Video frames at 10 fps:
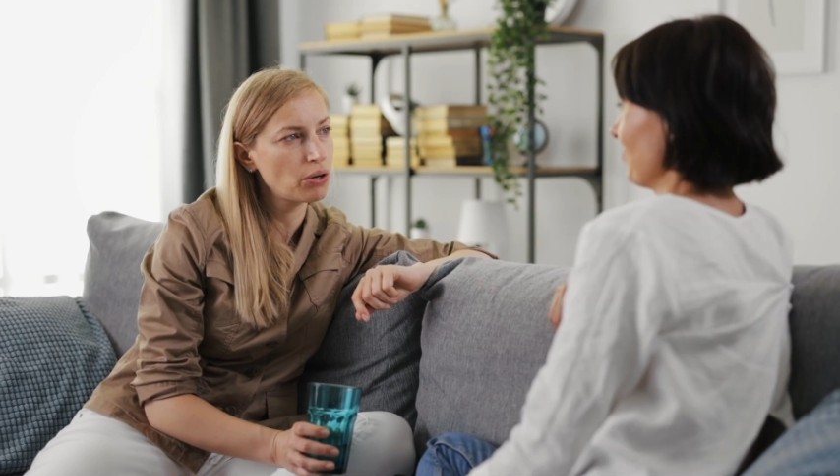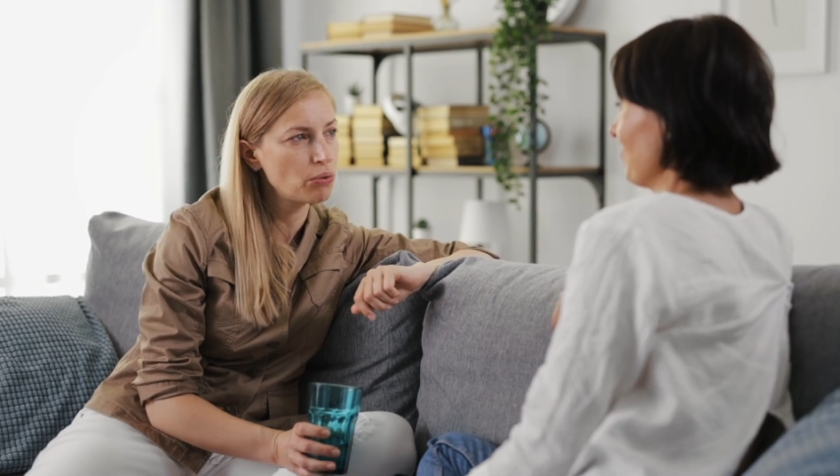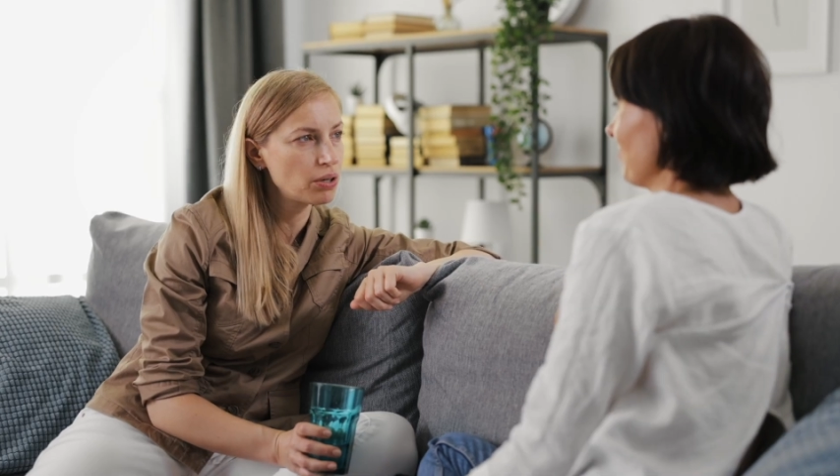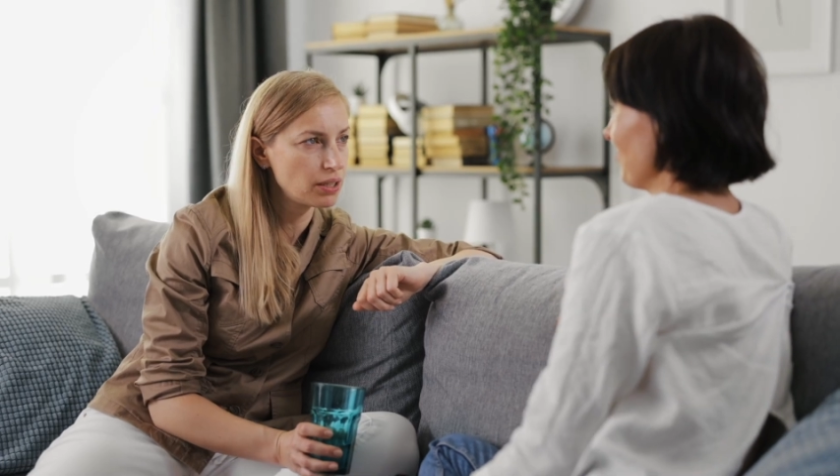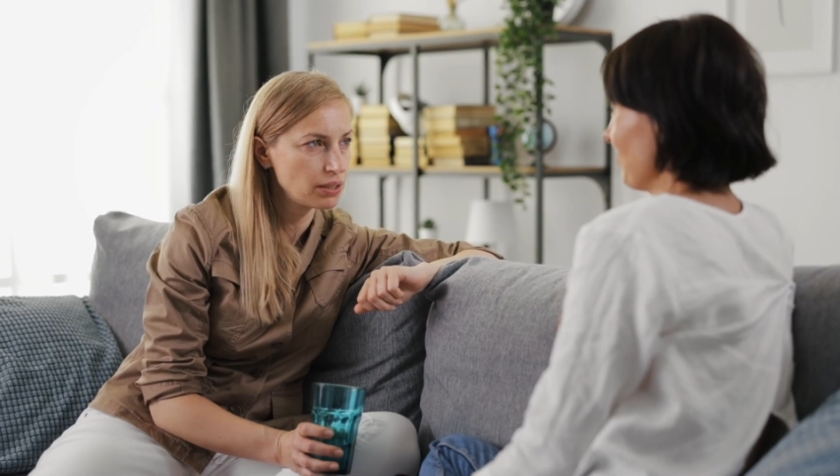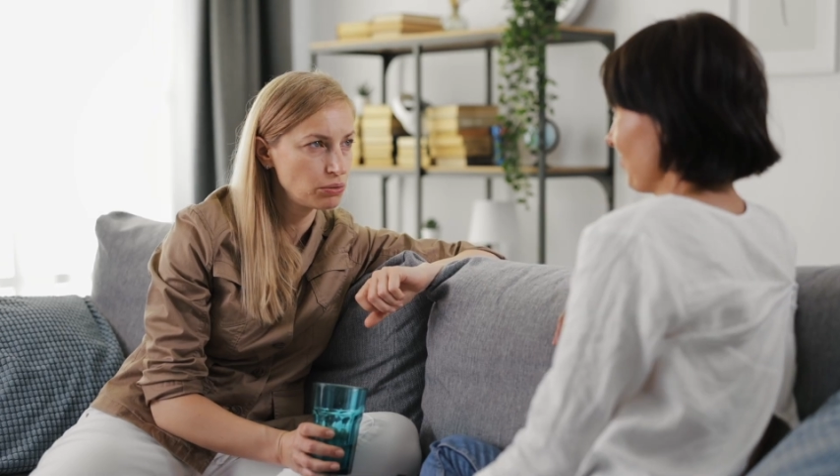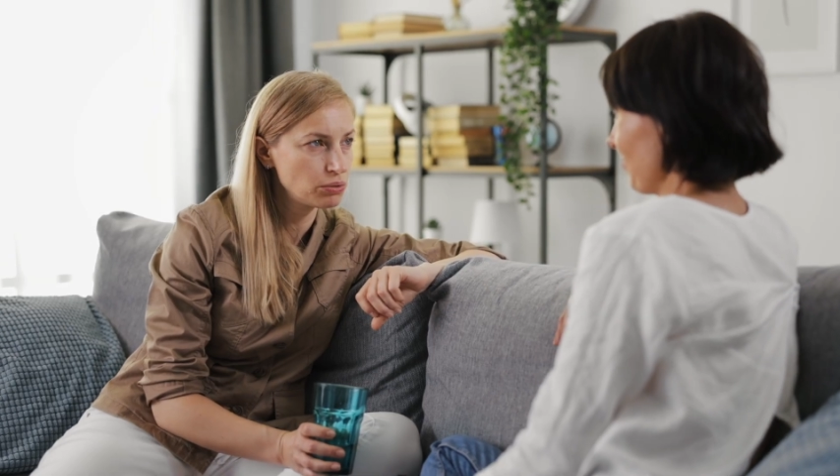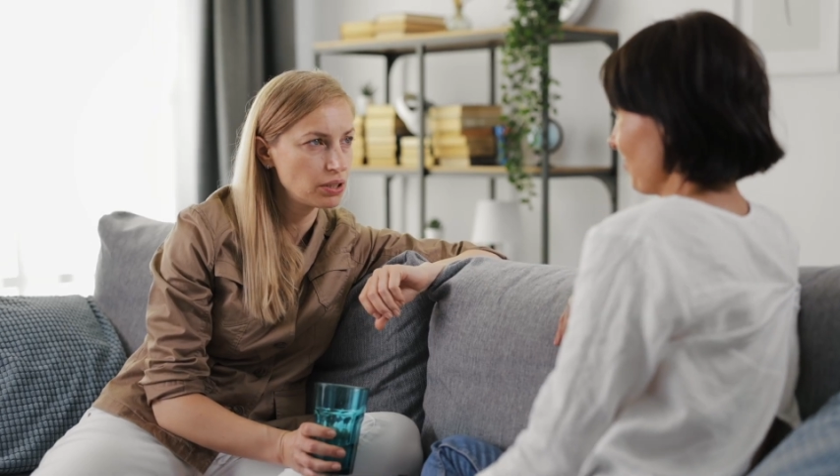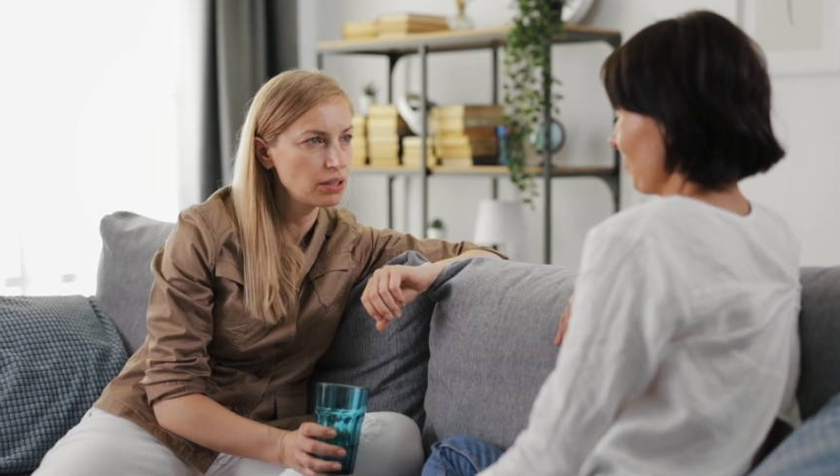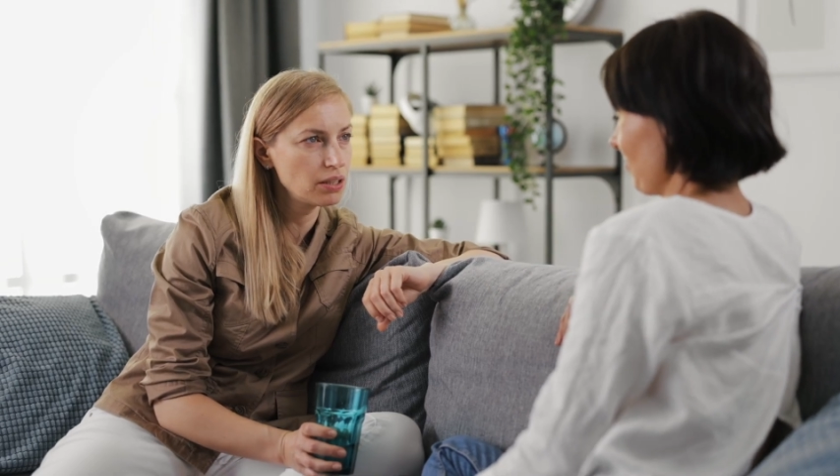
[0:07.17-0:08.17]

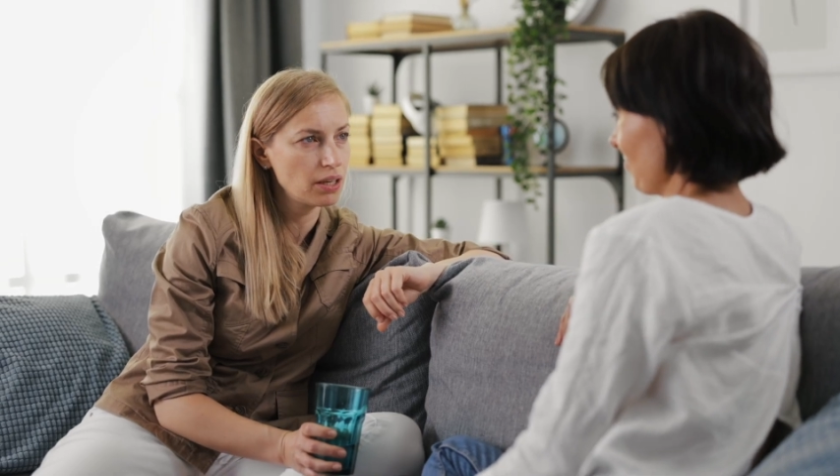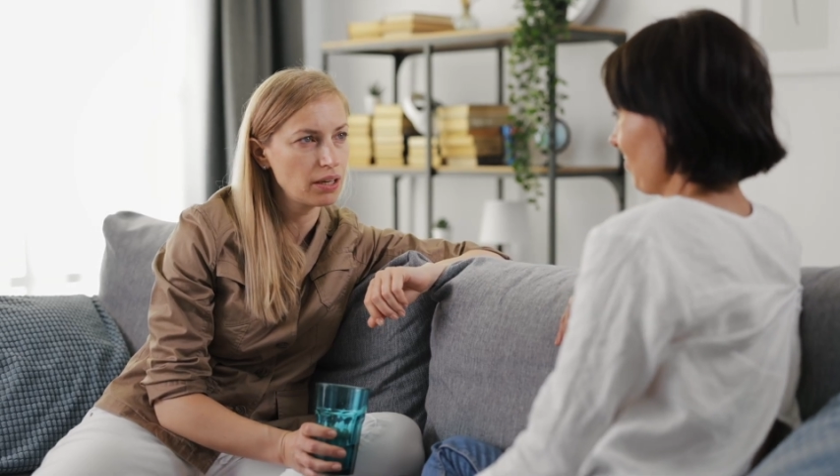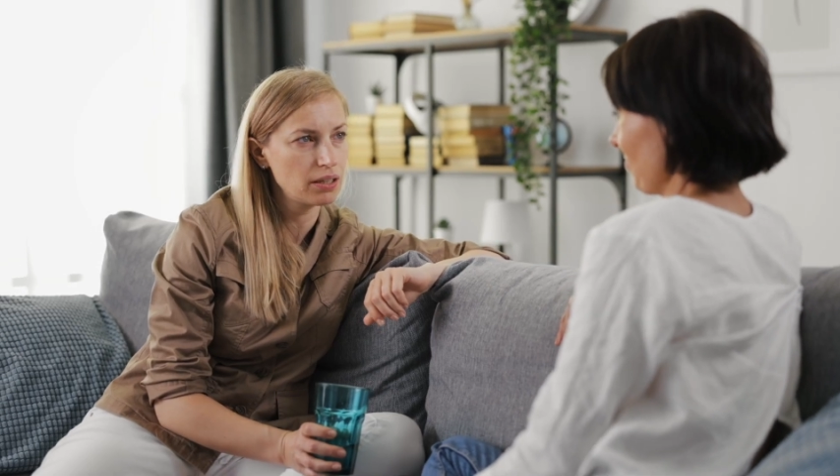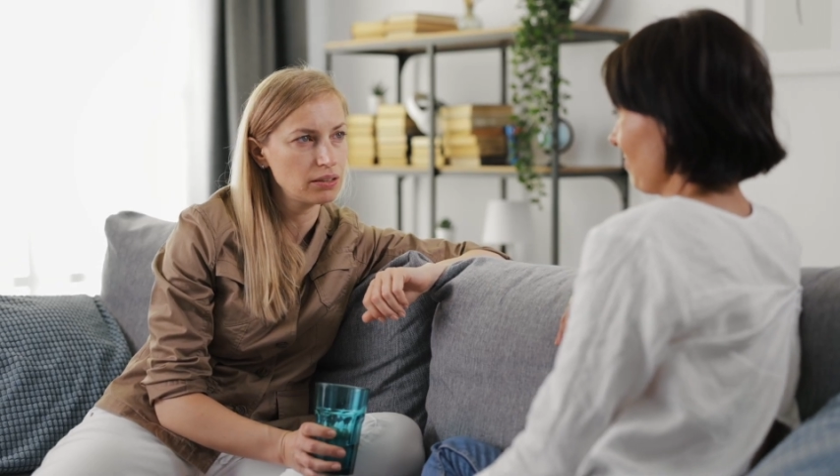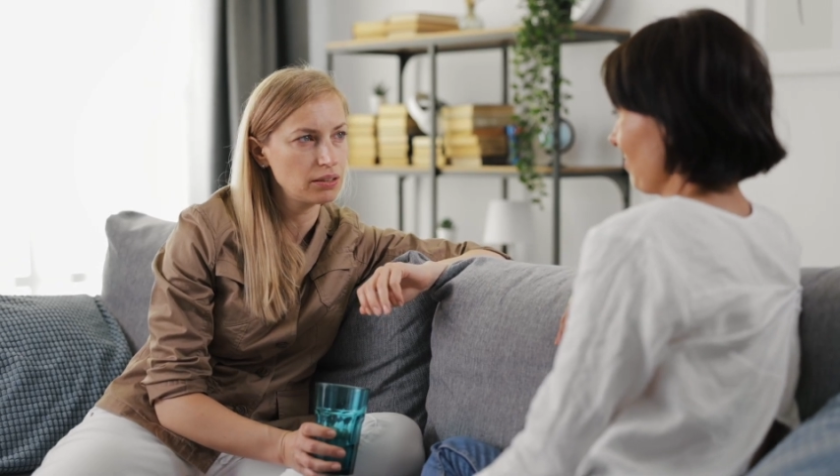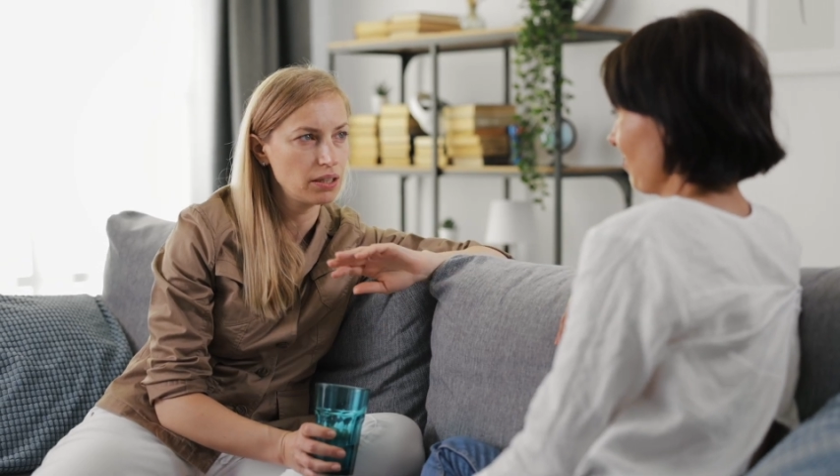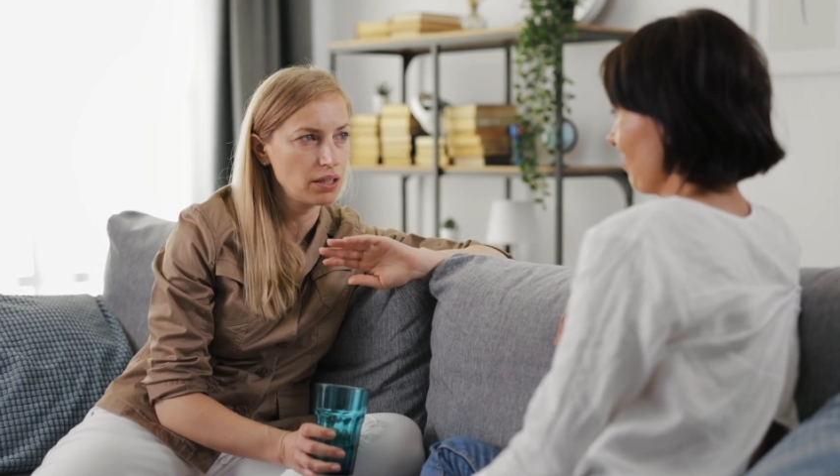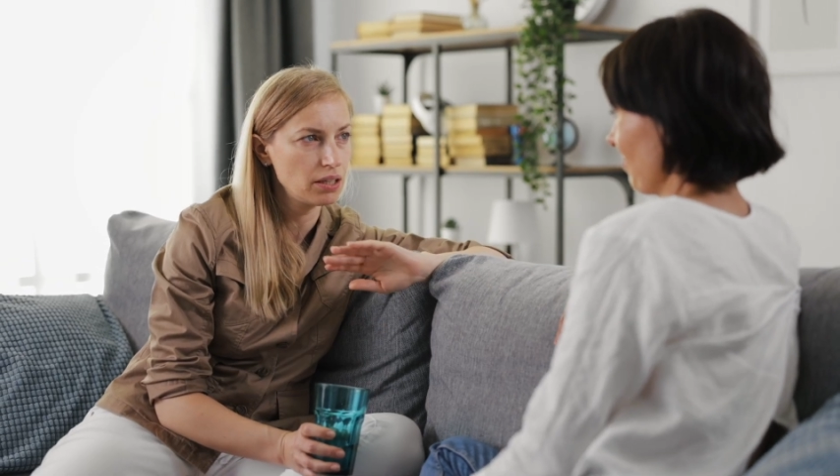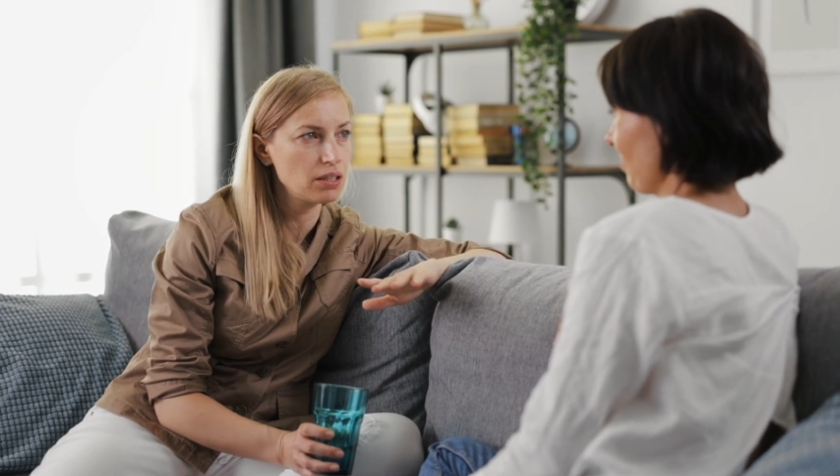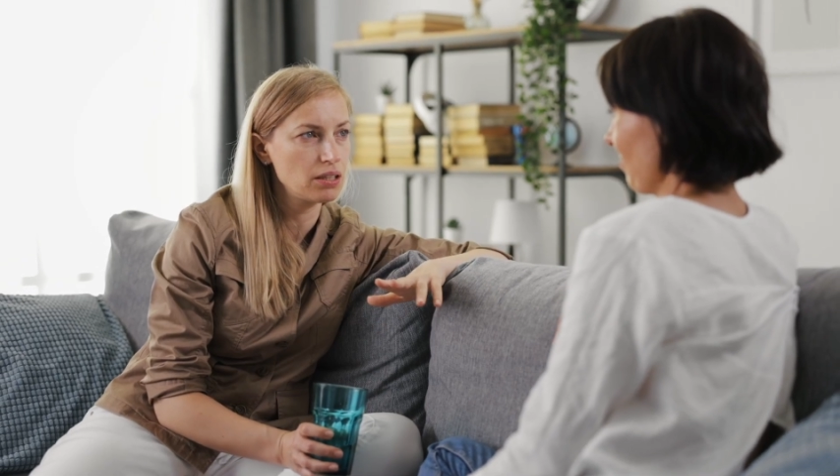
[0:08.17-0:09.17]
Otherwise, you may start
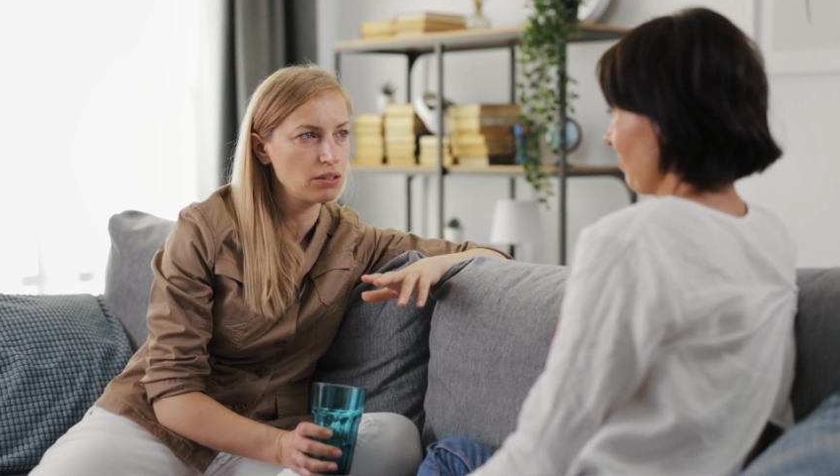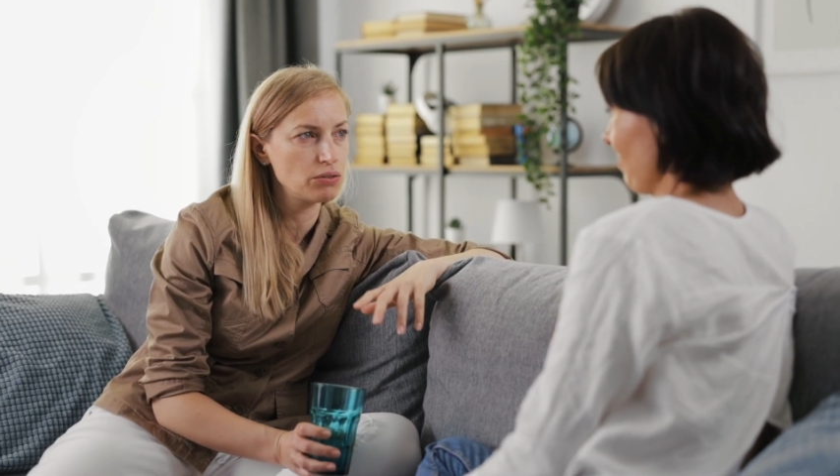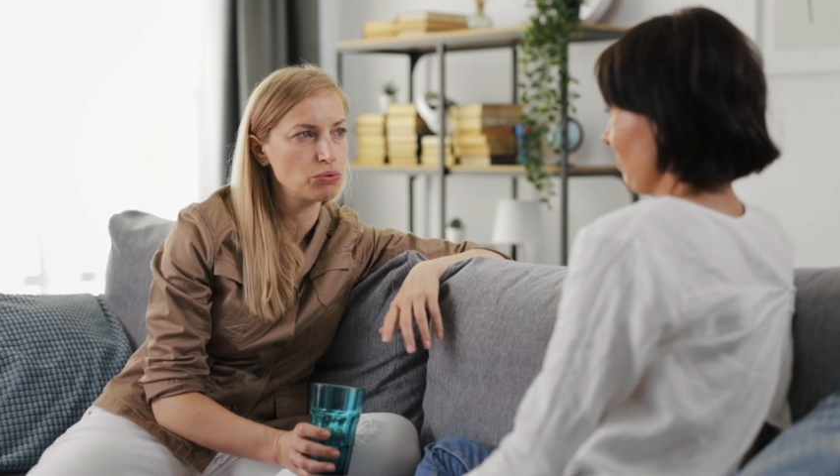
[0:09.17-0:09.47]
complaining